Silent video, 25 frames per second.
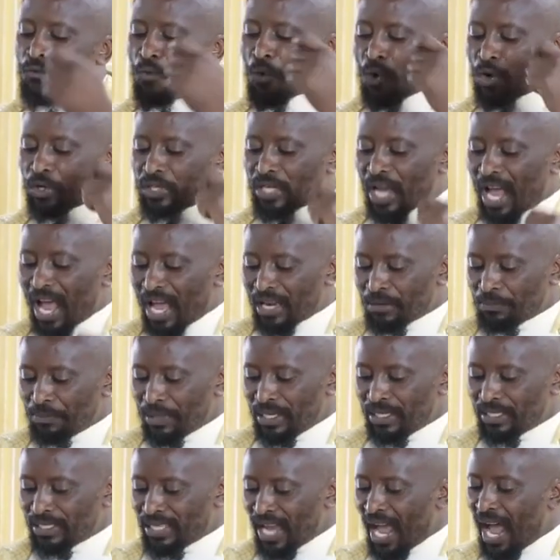of what had
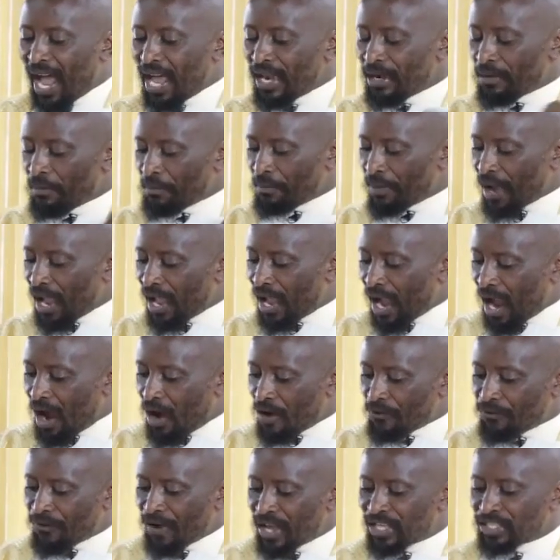been done by
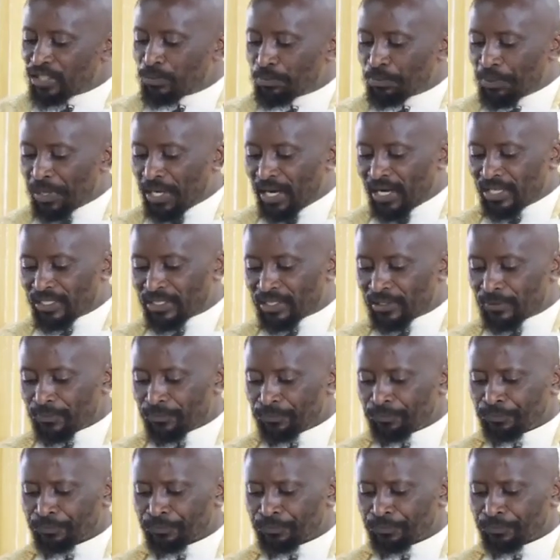our first parents.